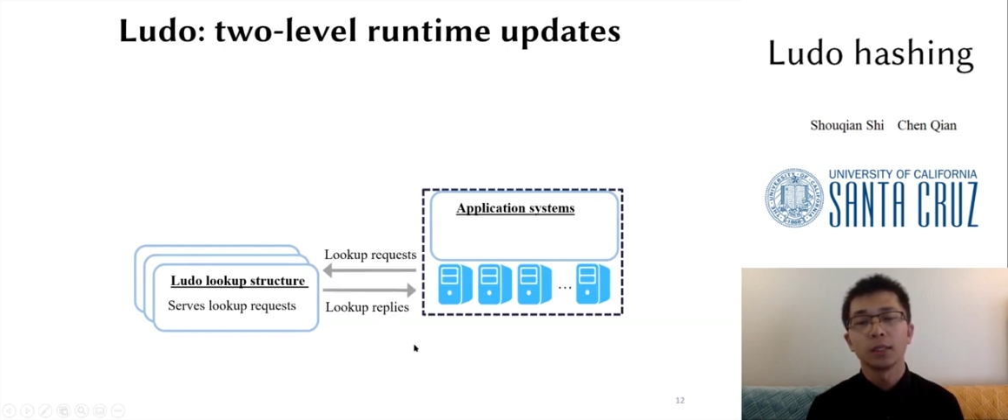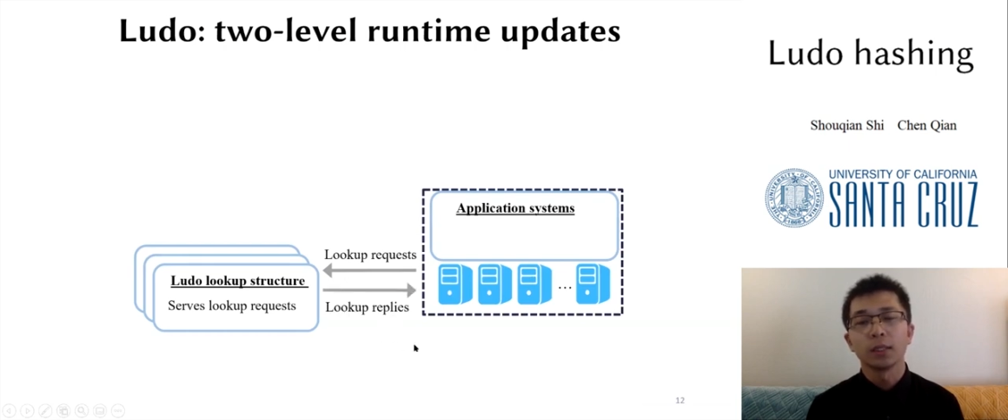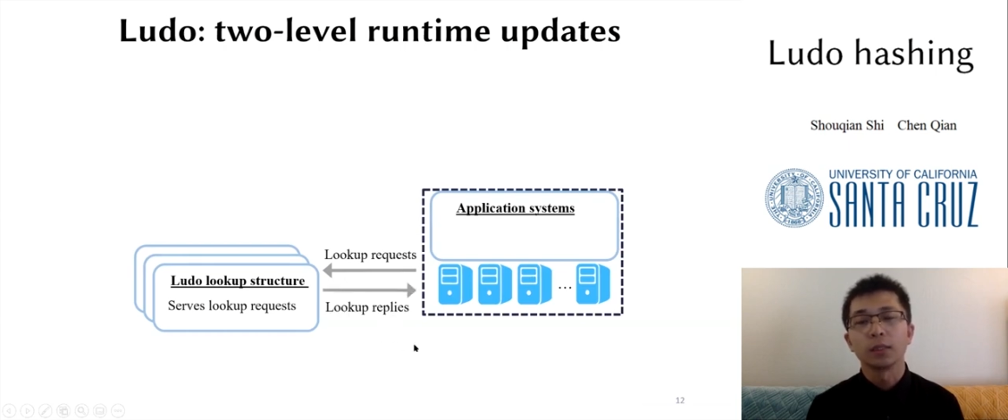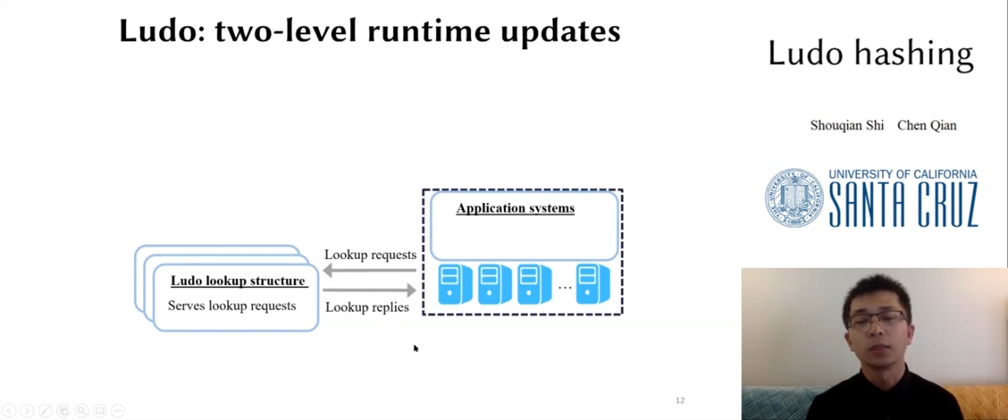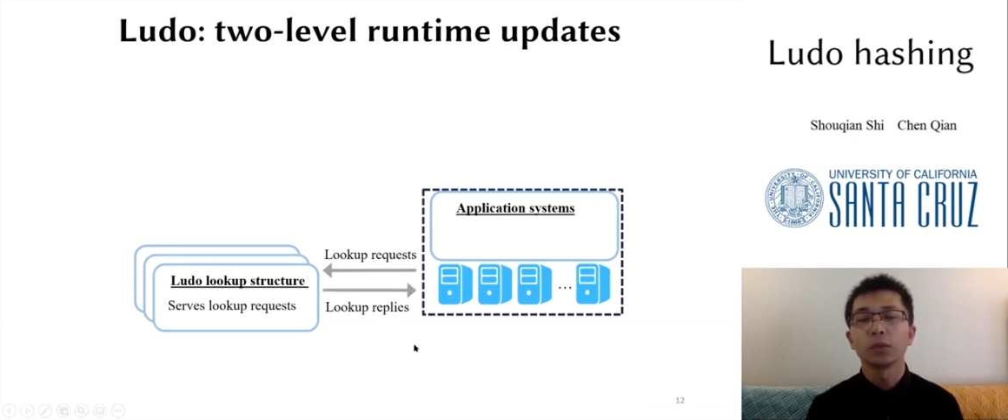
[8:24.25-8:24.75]

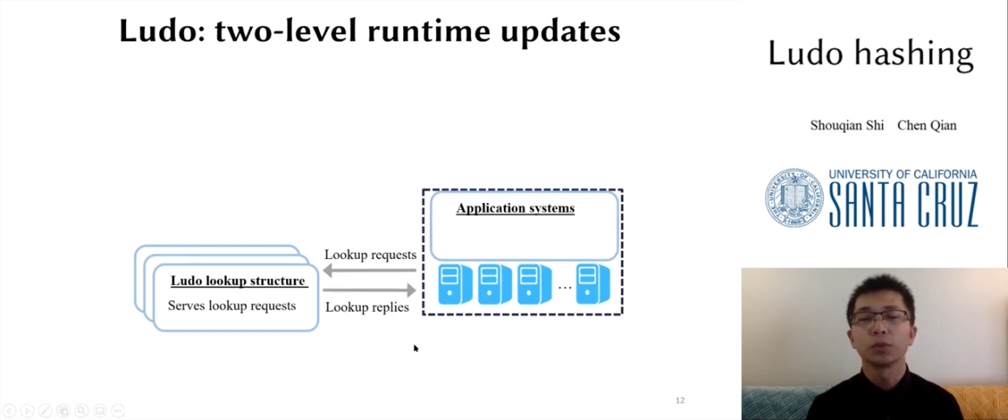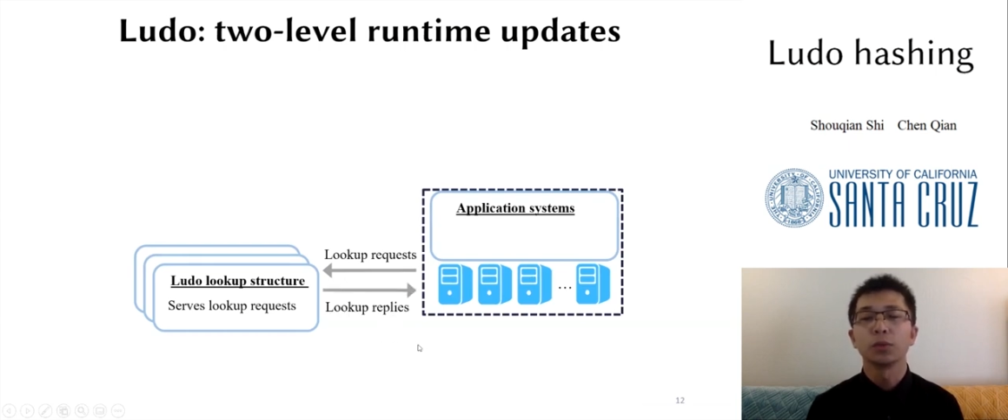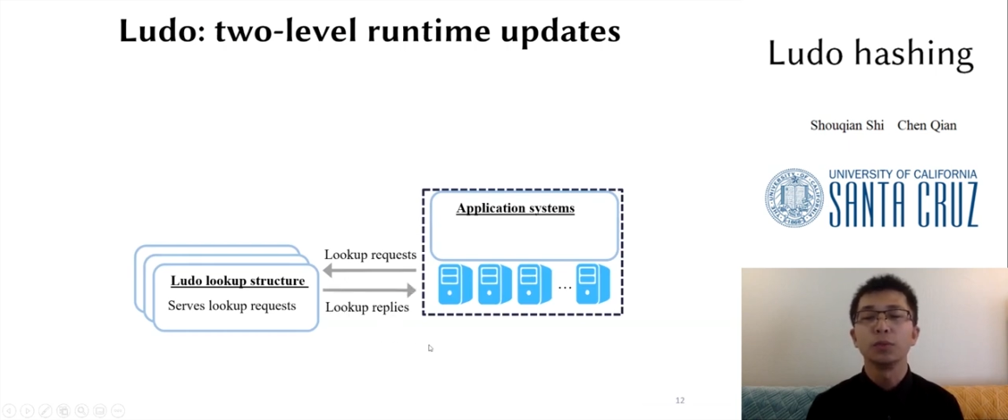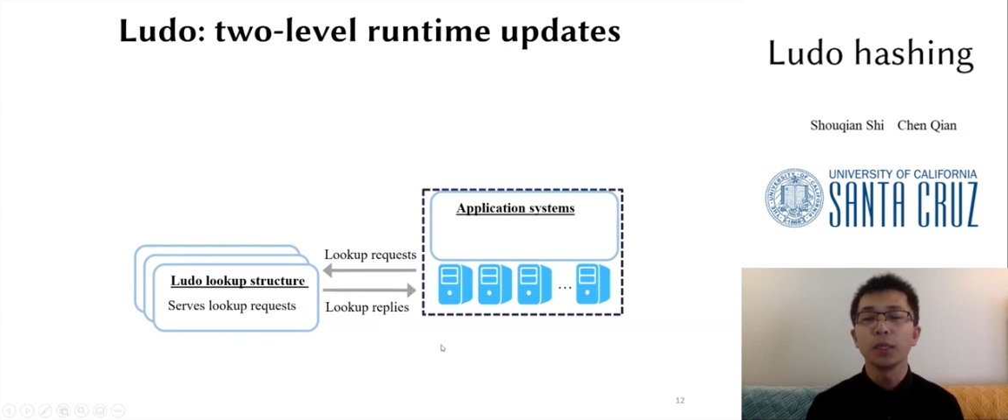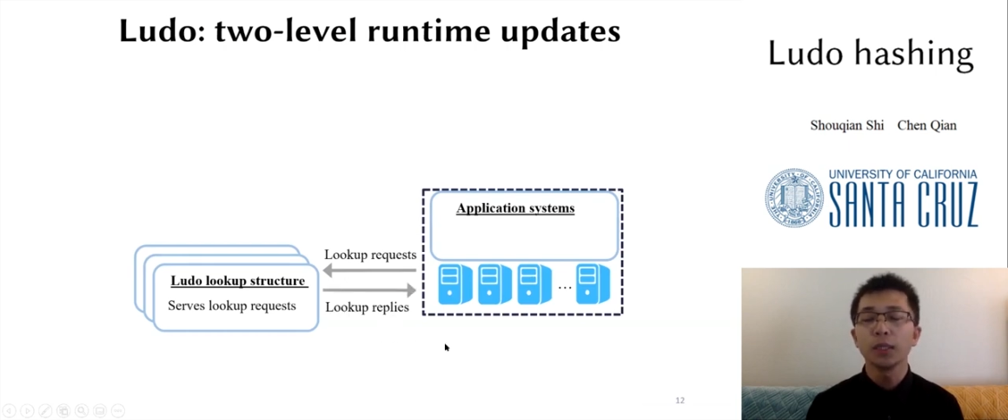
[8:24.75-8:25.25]
The Ludo
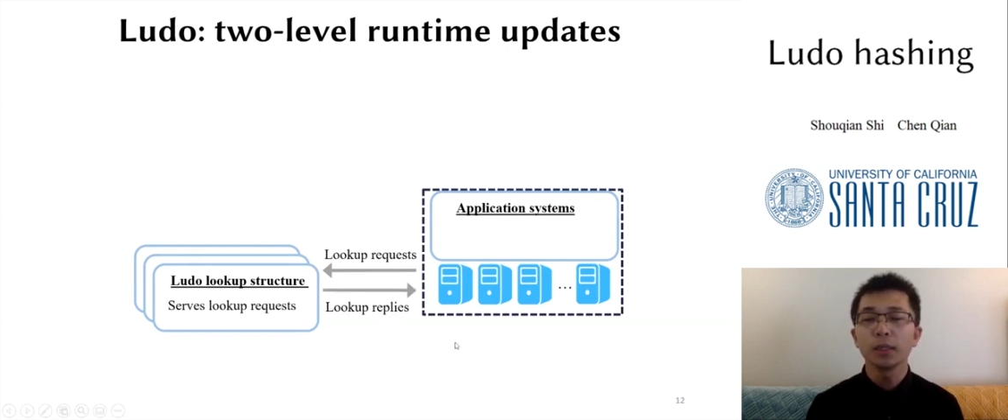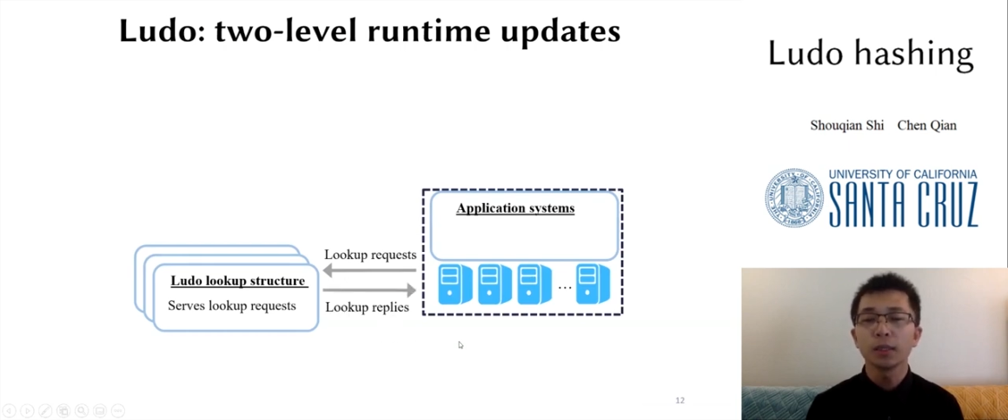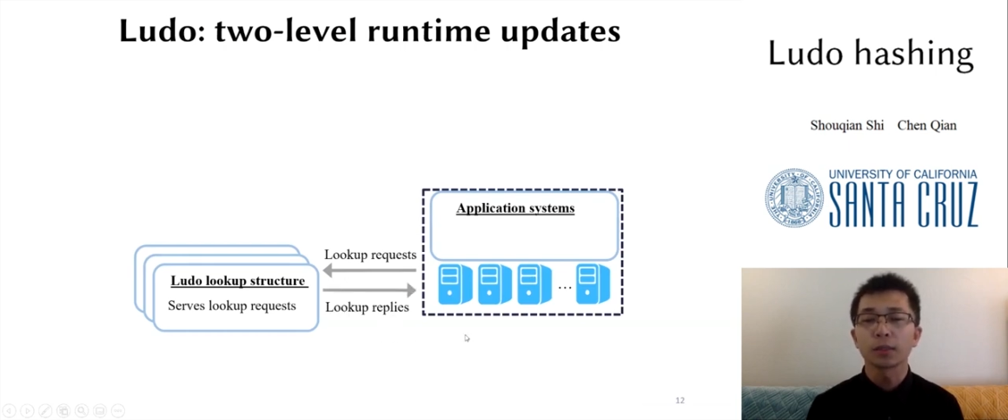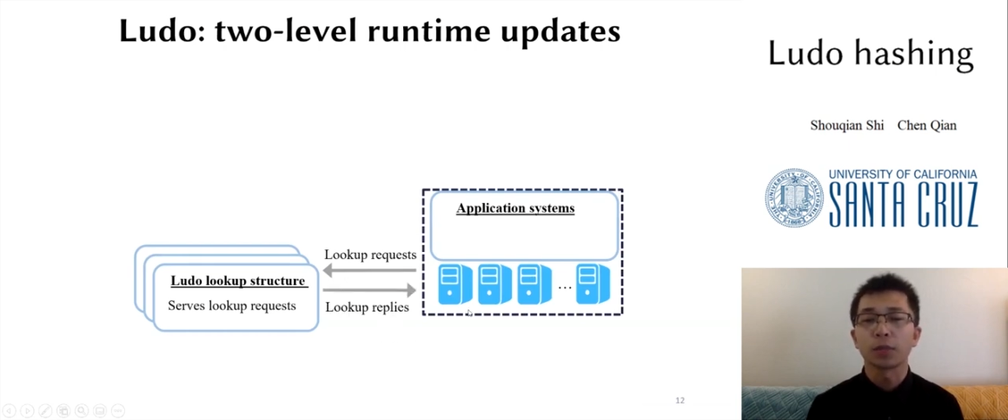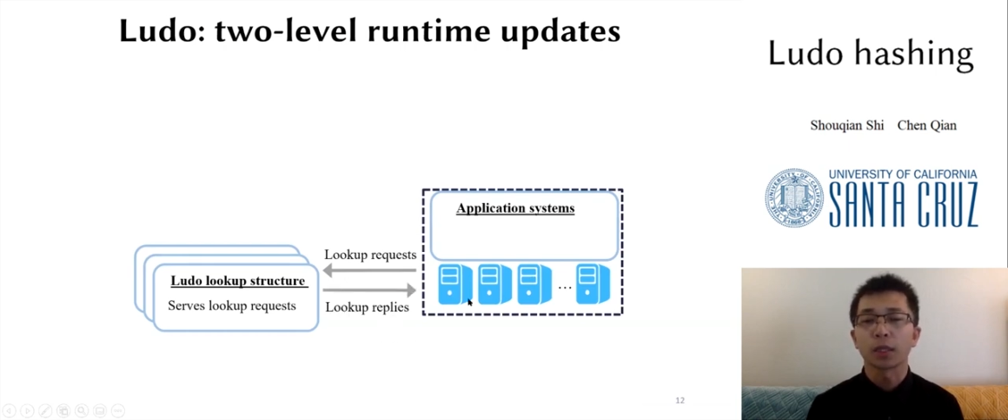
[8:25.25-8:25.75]

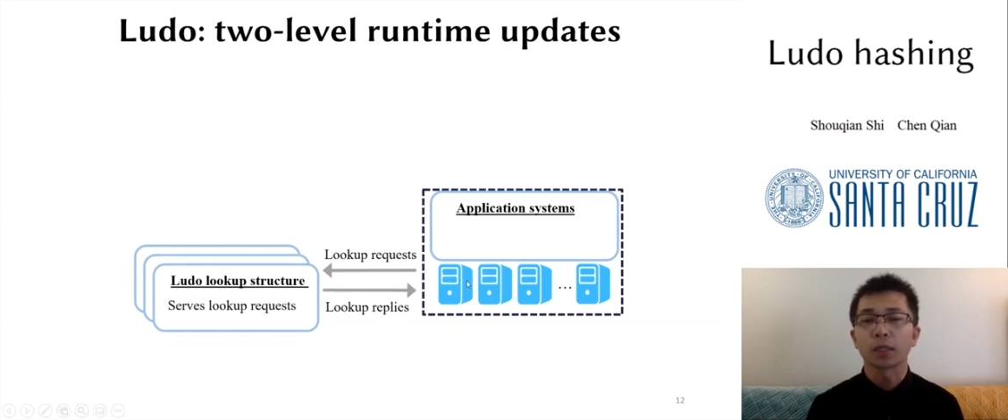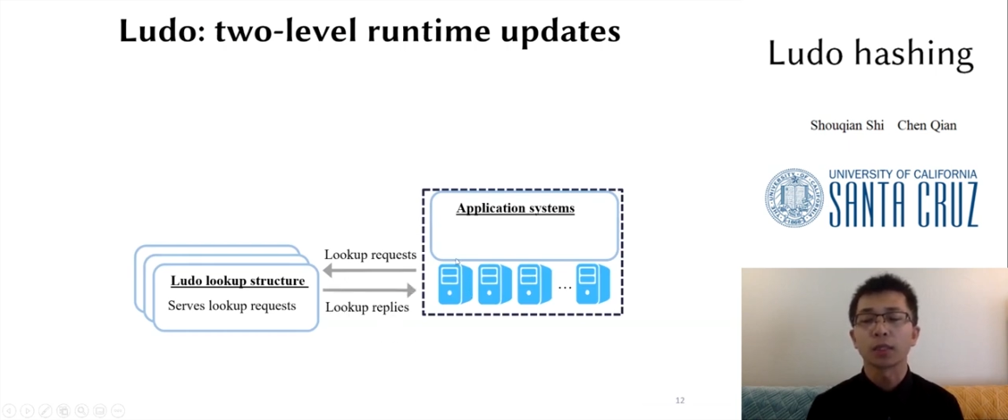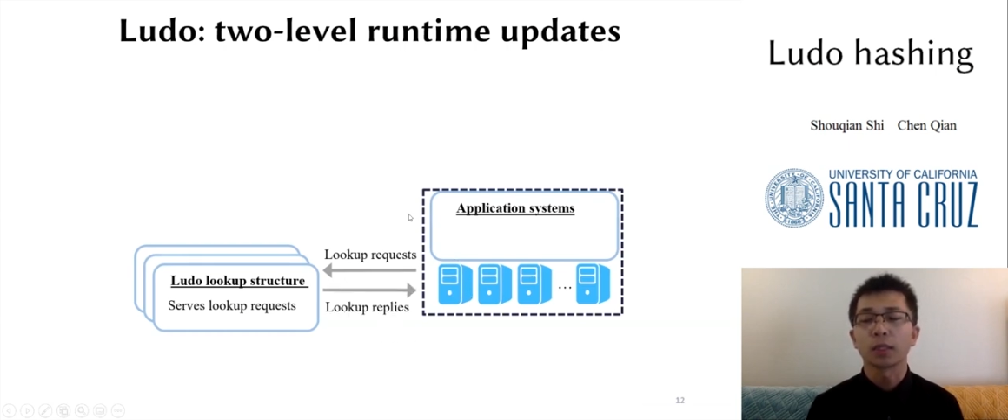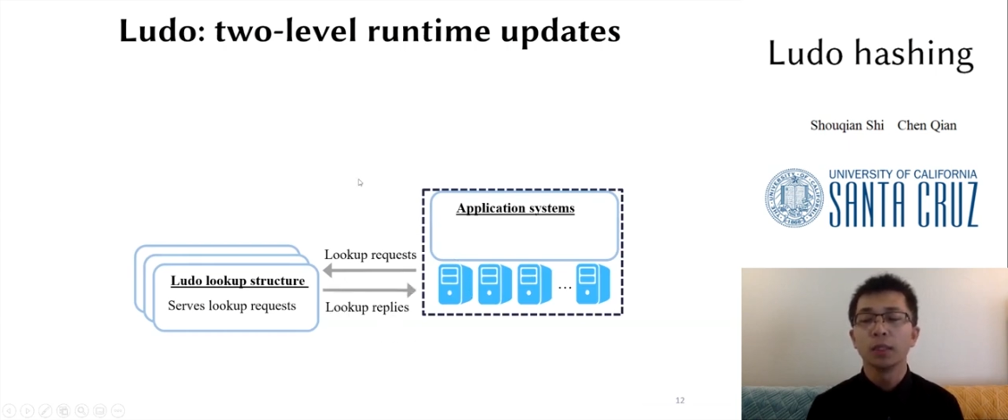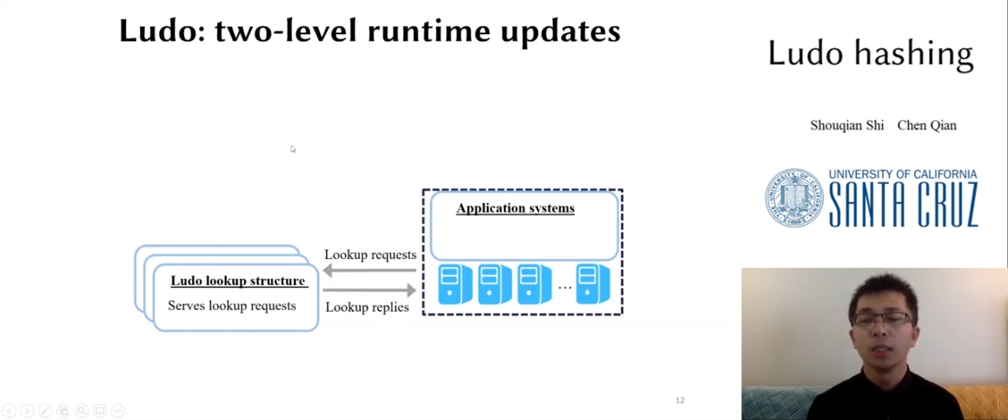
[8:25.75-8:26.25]
maintenance
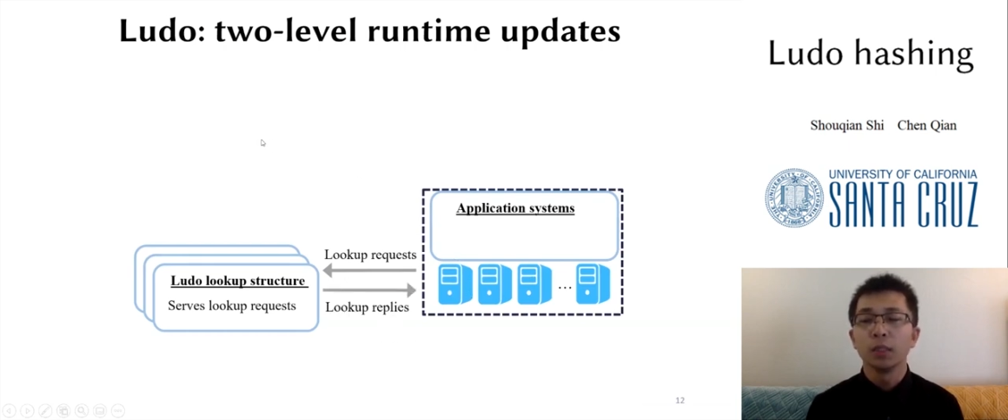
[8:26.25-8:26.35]
structure